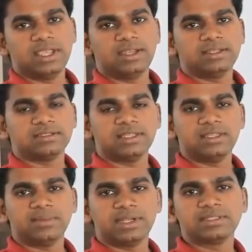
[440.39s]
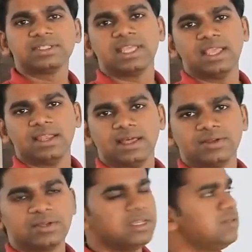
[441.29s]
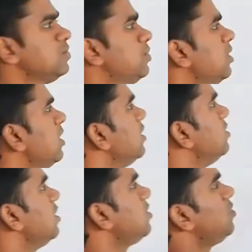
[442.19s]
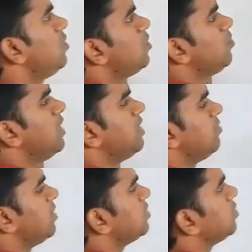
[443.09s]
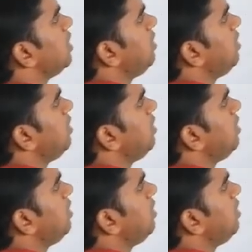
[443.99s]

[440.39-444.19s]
It is nothing but a scalar. Okay, so just you have to multiply. So a